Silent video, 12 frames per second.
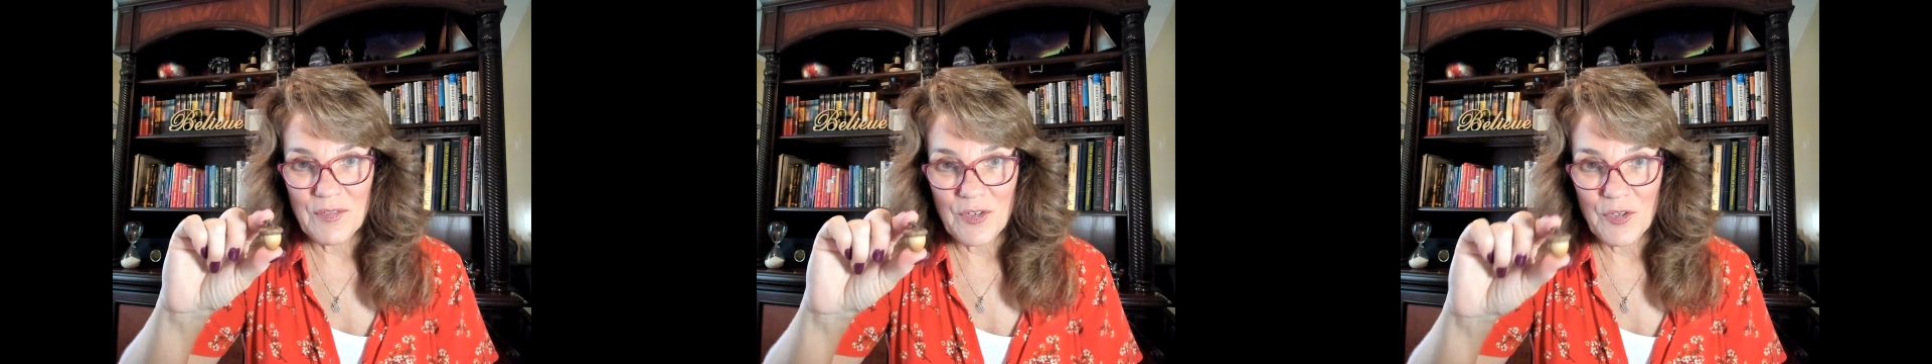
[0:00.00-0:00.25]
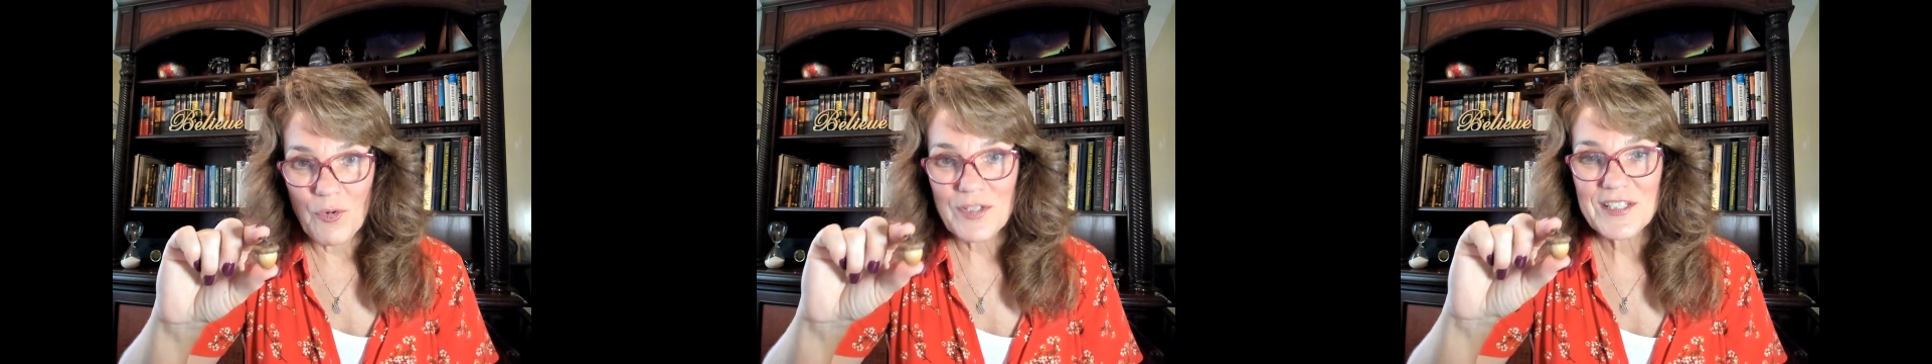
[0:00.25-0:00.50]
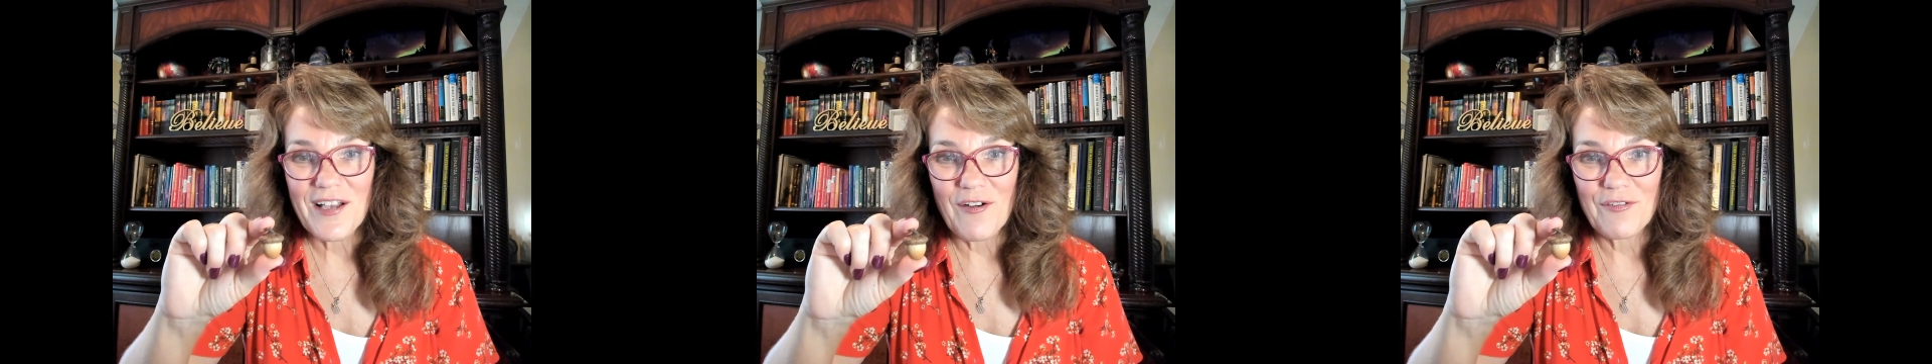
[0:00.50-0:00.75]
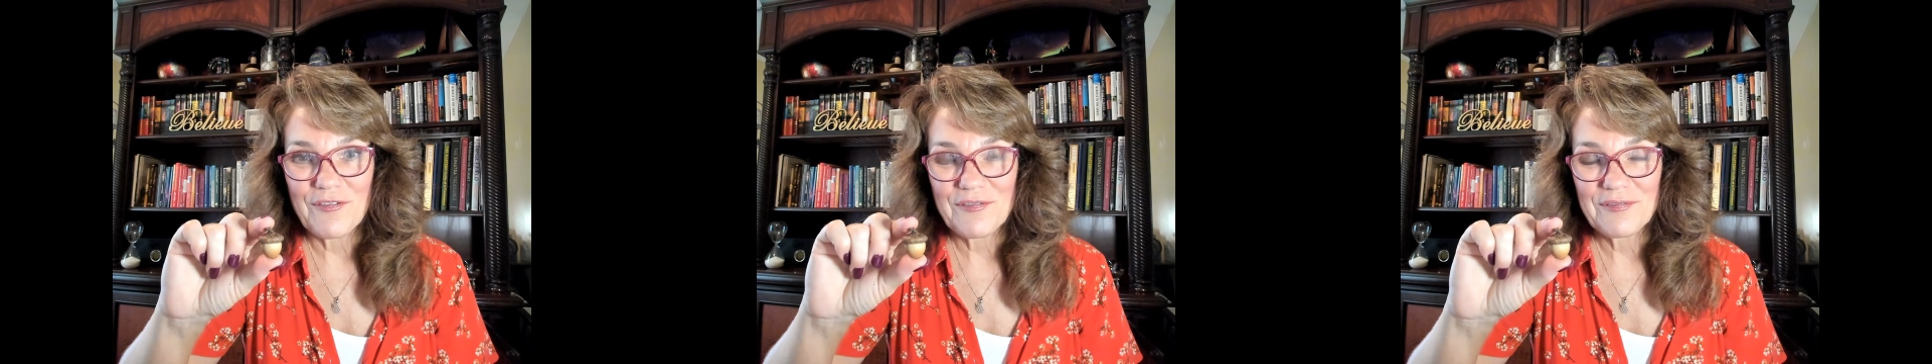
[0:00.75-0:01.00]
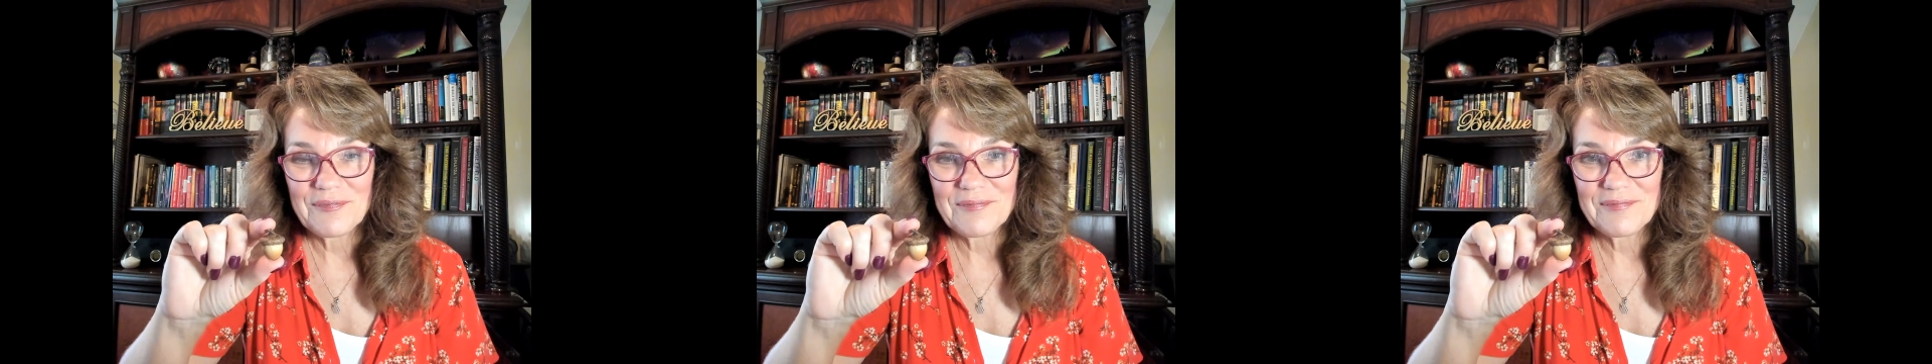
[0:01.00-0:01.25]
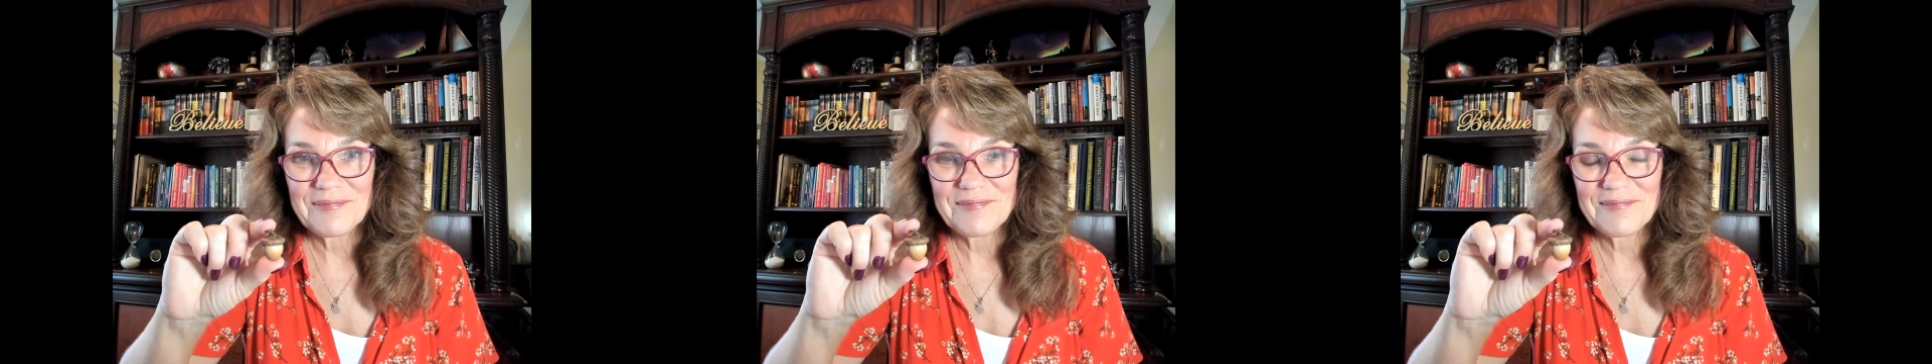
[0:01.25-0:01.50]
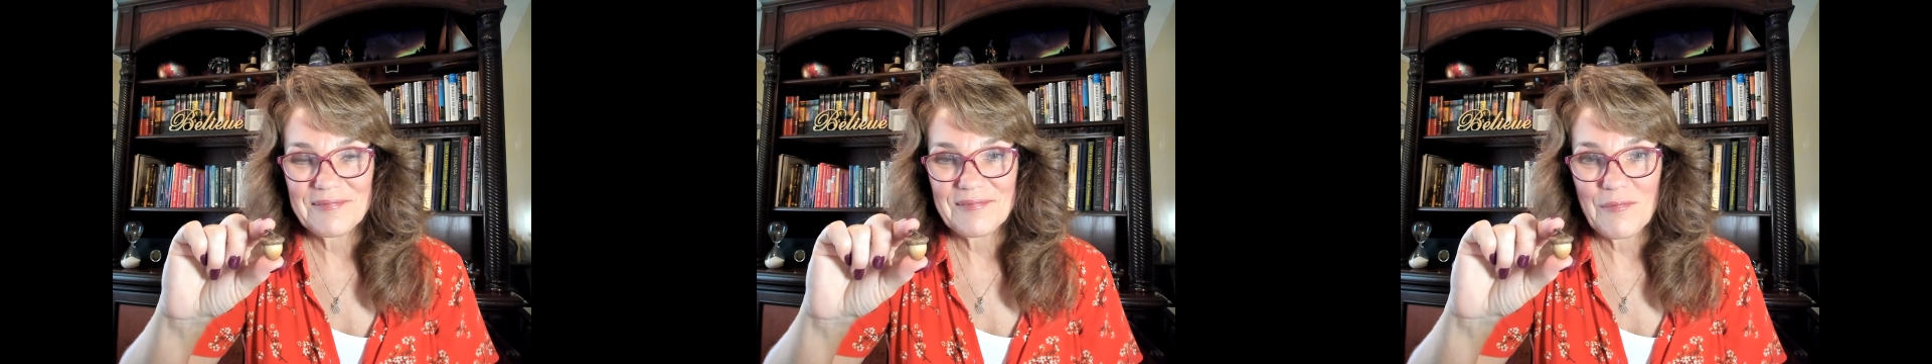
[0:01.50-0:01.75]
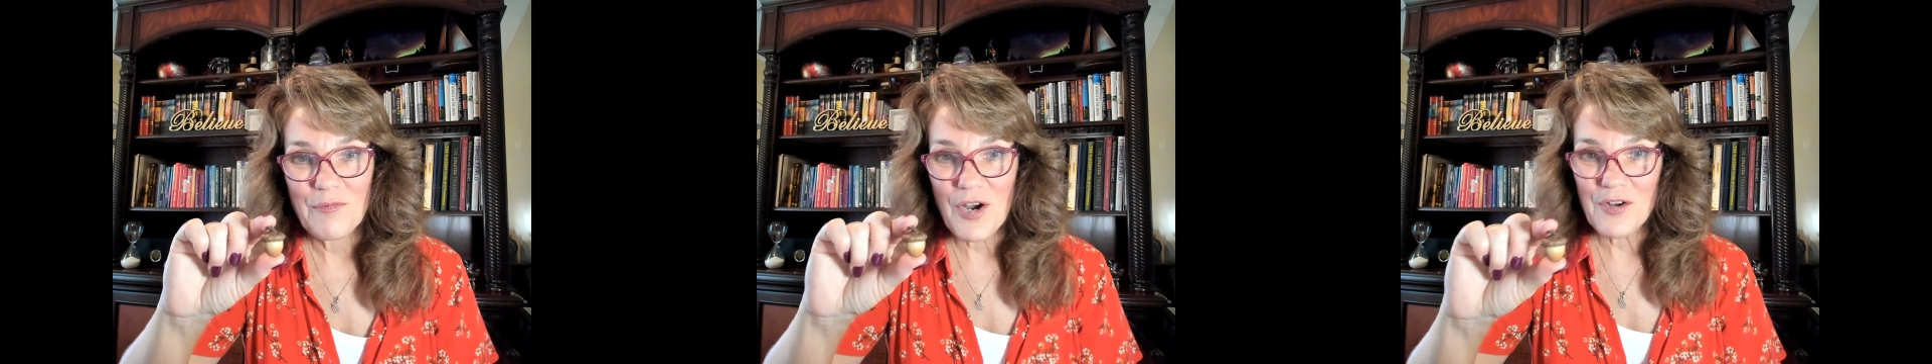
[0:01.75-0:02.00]
yourself,
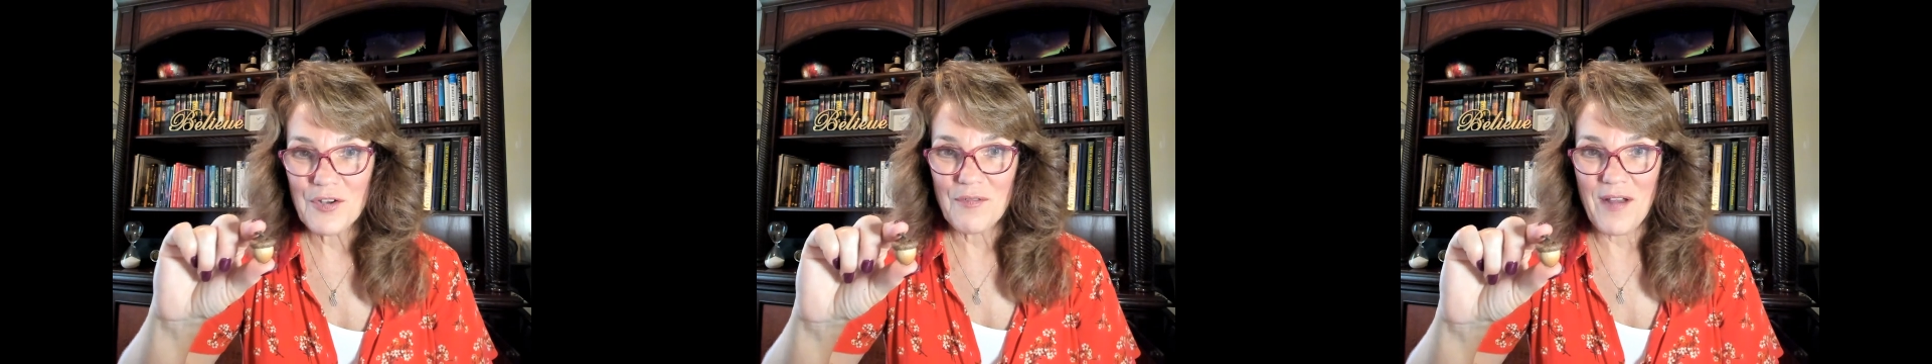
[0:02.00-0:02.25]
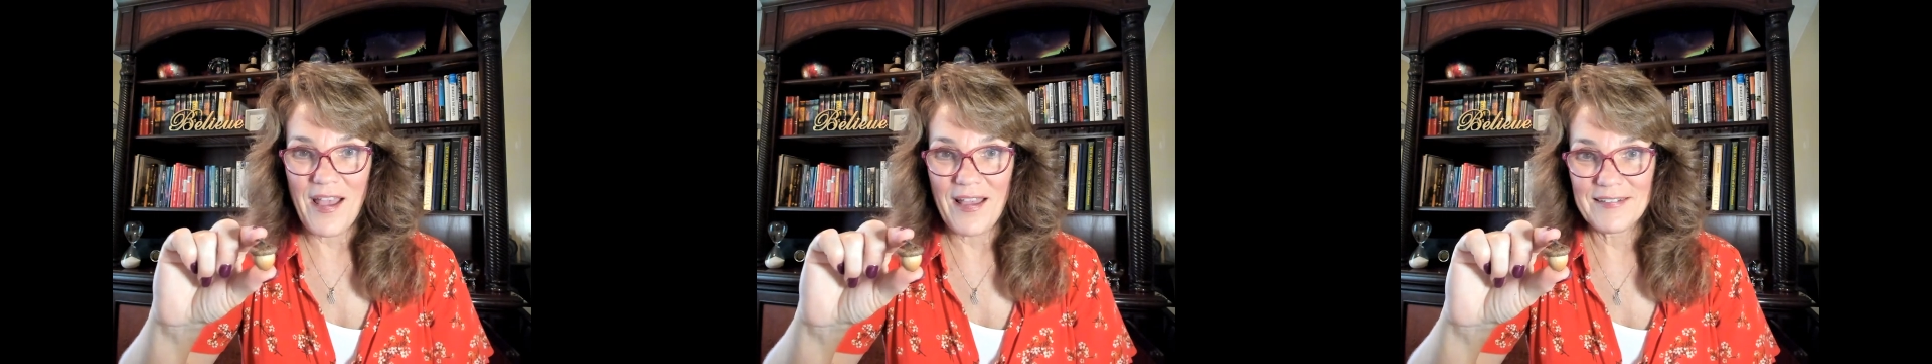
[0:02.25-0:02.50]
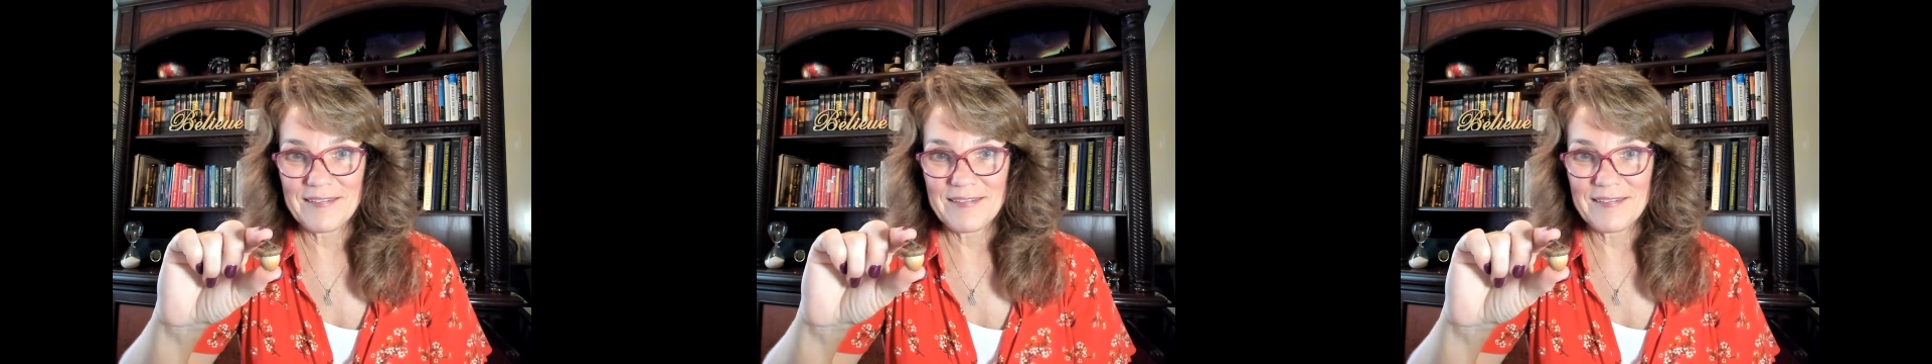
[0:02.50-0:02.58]
where you're at.